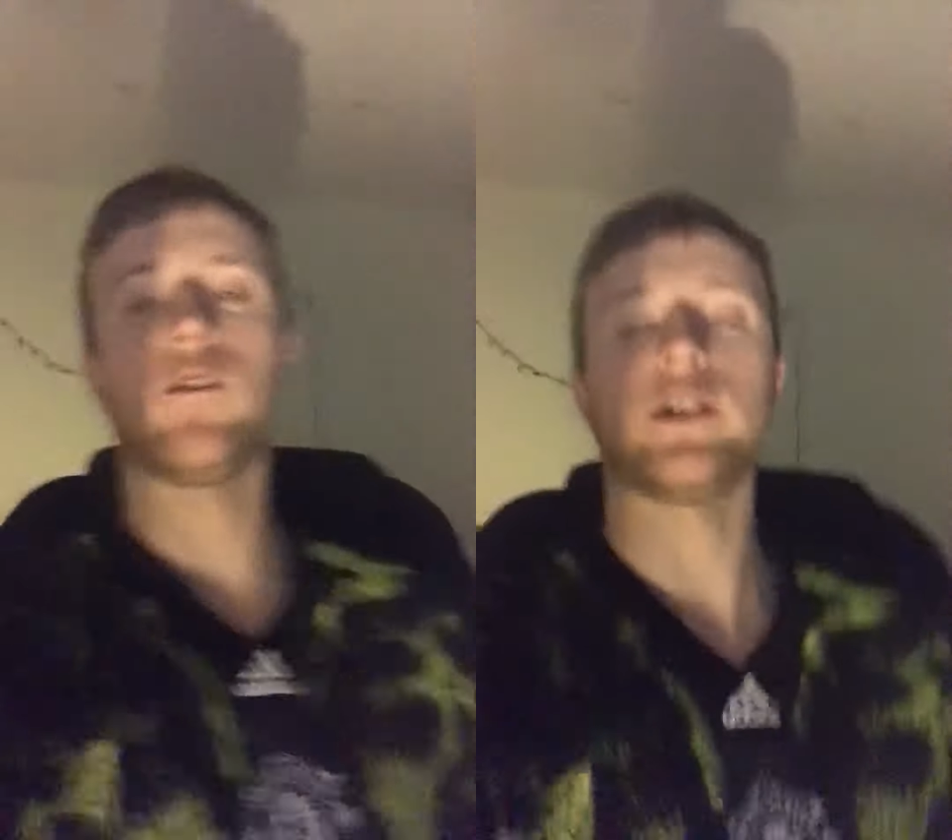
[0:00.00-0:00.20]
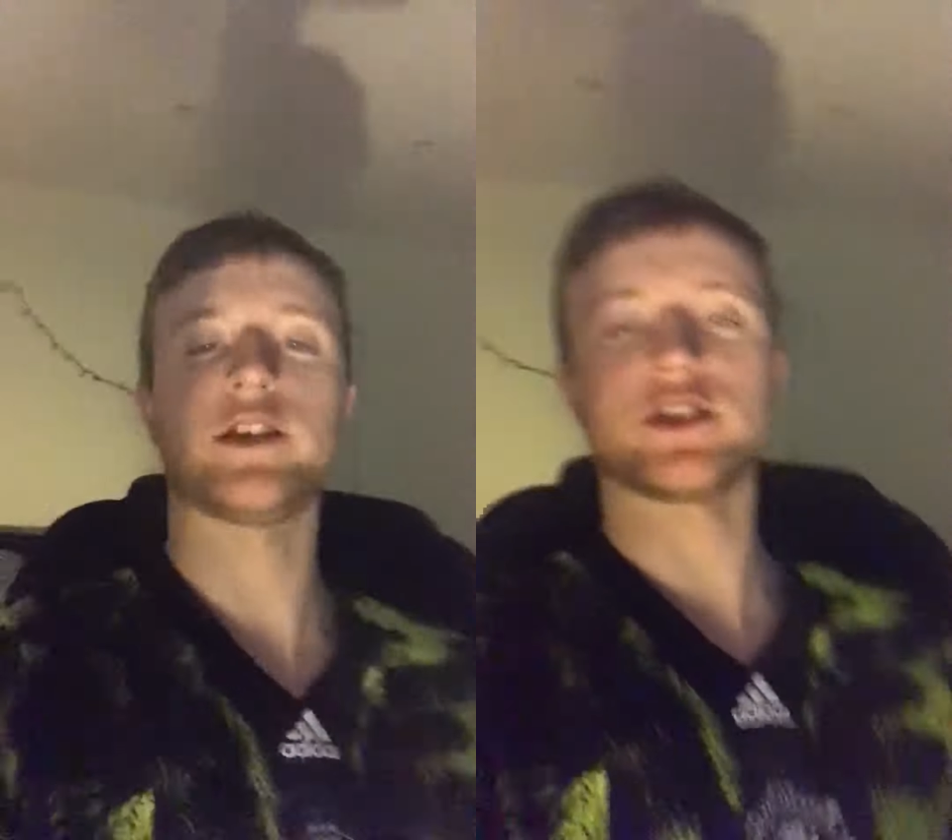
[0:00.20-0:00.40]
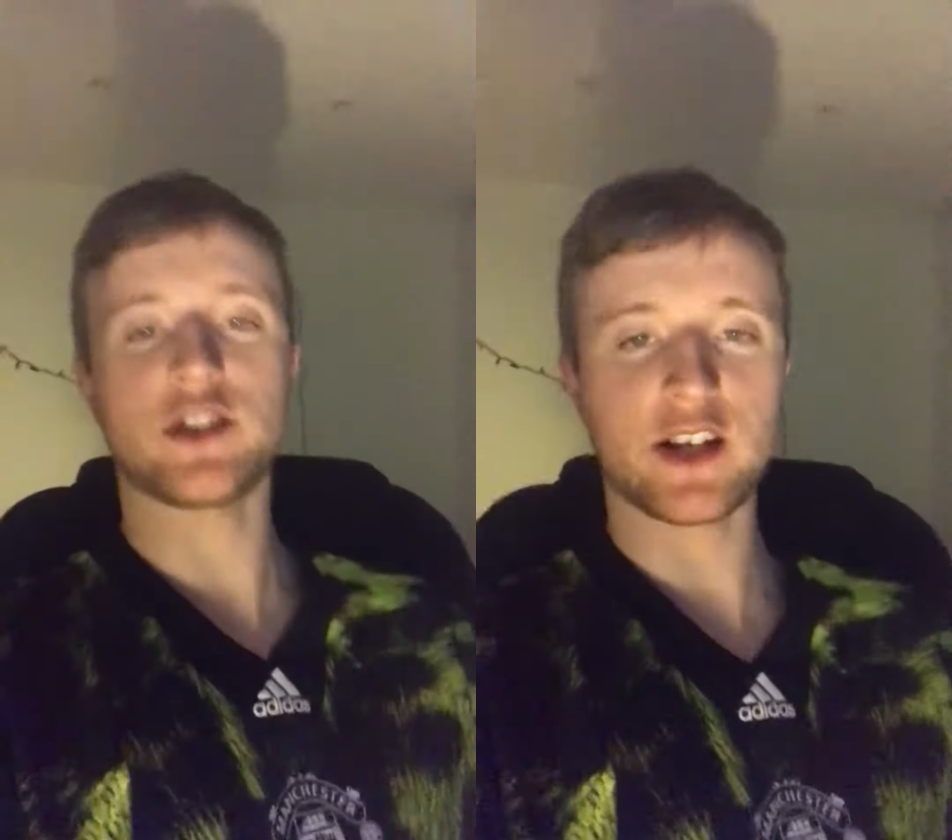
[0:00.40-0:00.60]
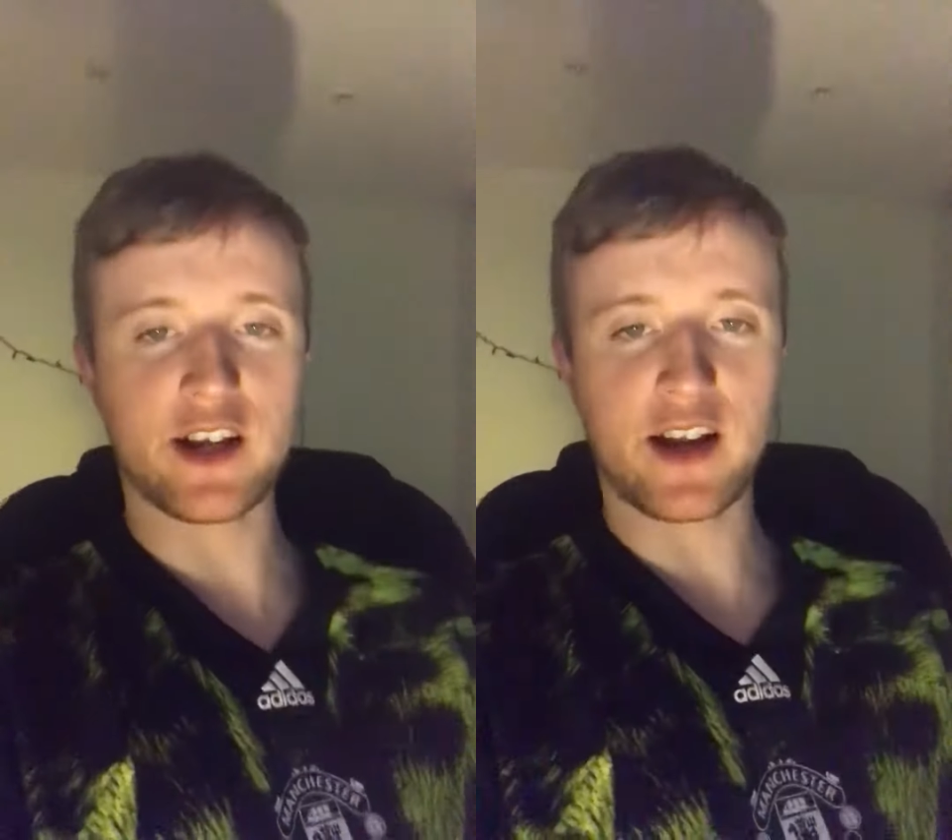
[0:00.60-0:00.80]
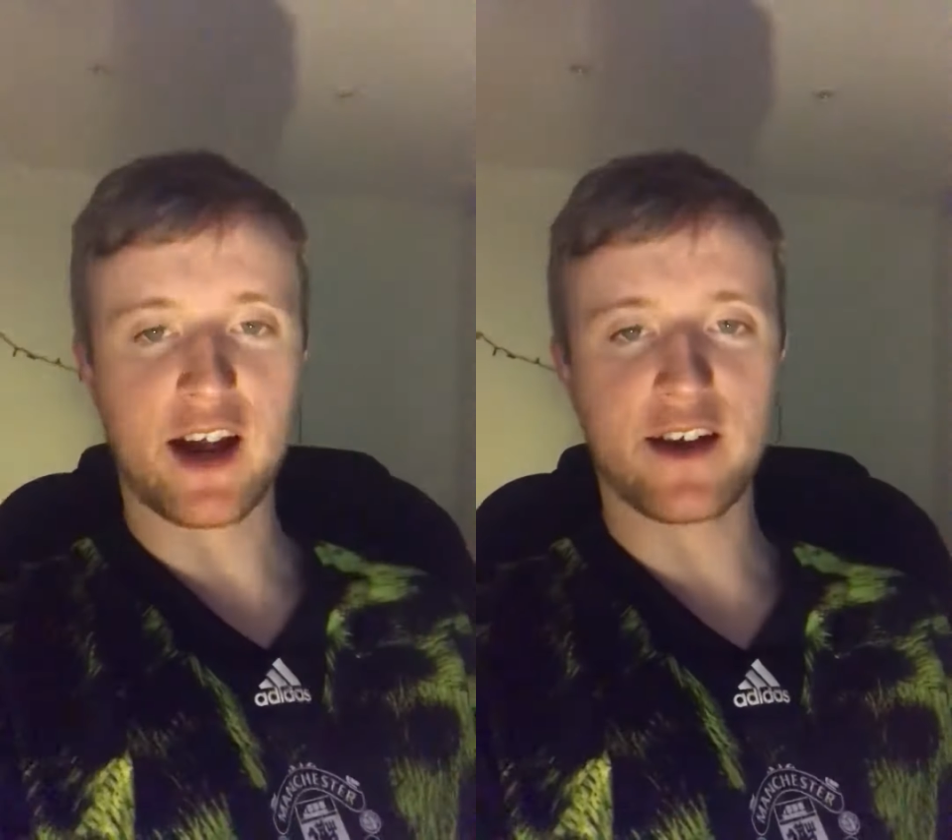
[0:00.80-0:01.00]
we just
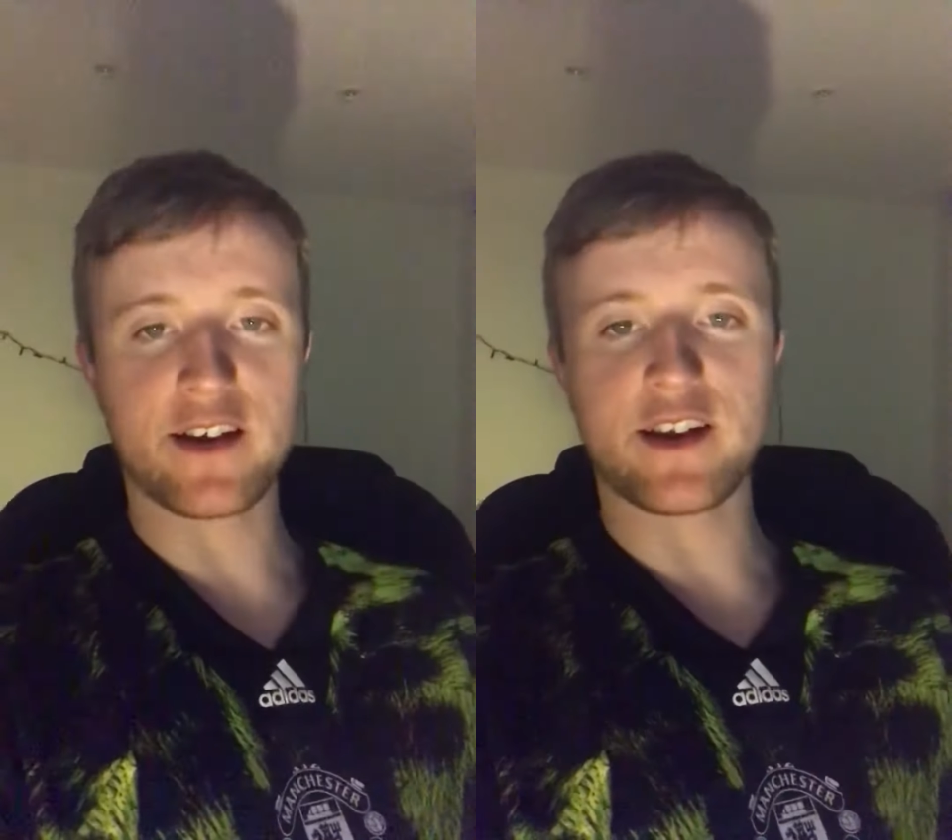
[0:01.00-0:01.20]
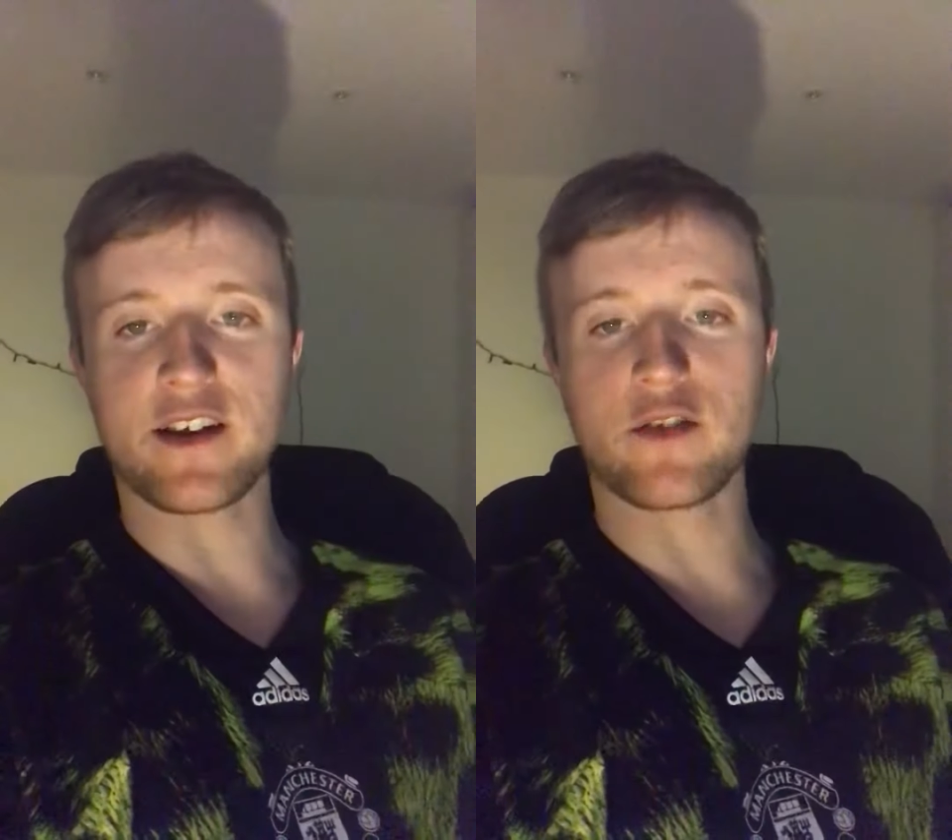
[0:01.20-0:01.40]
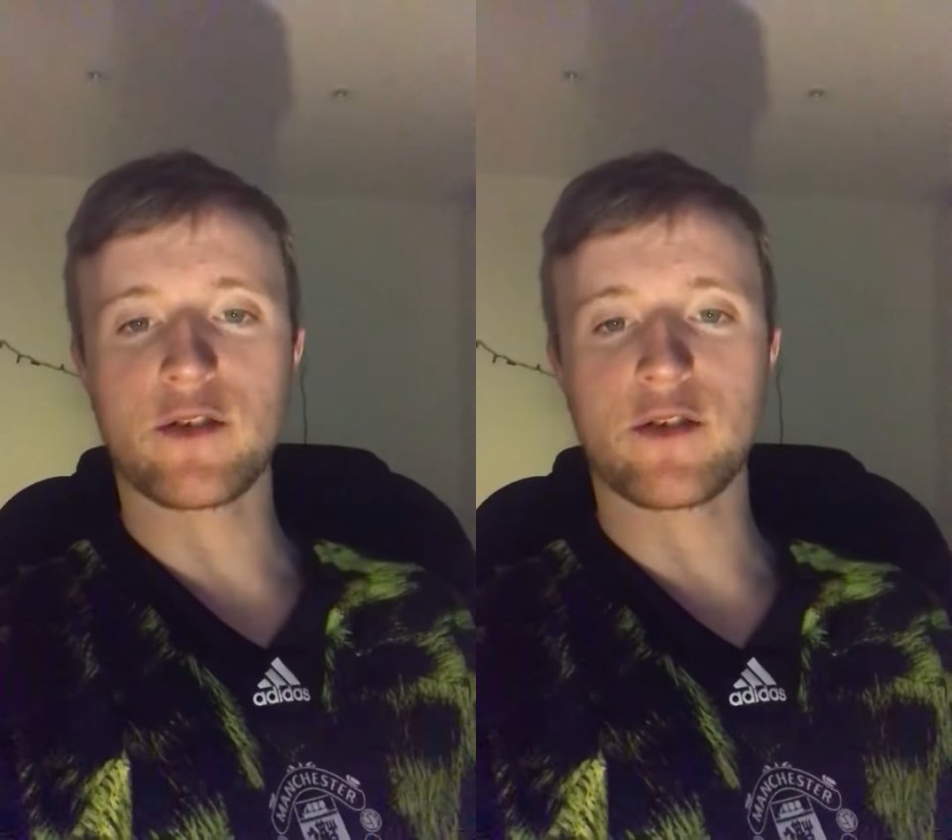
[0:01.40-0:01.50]
didn't have enough